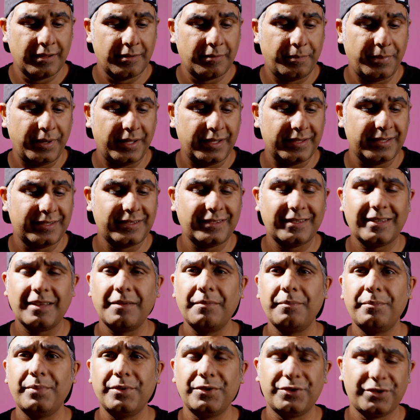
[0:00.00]
But the
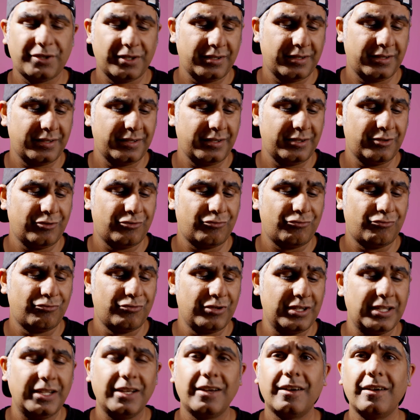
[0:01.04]
temperature is
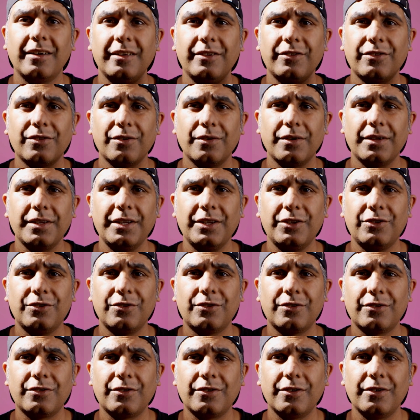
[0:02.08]
really high, so I need to
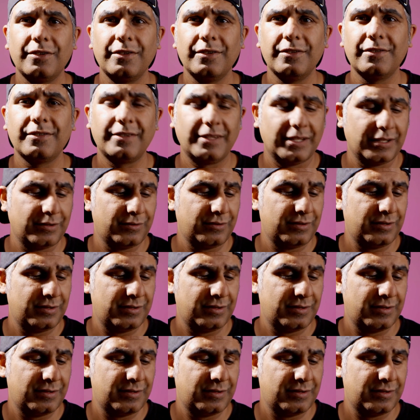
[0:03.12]
turn this down.